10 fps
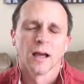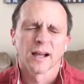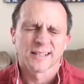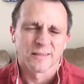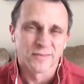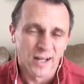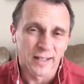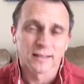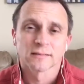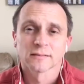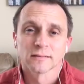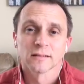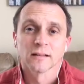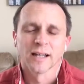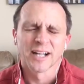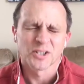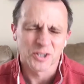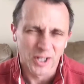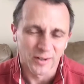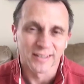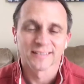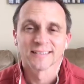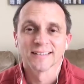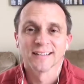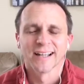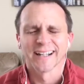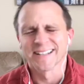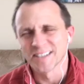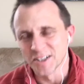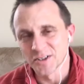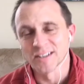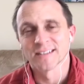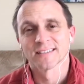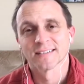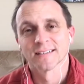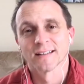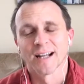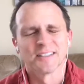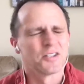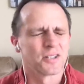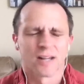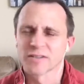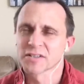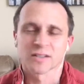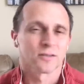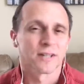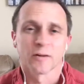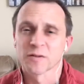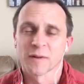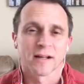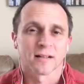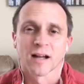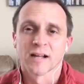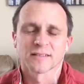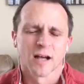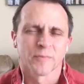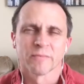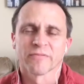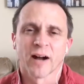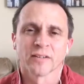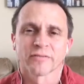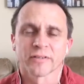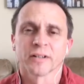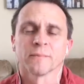because I've done it, and I share it, and I teach it. I teach it every single day with my clients to help them find freedom.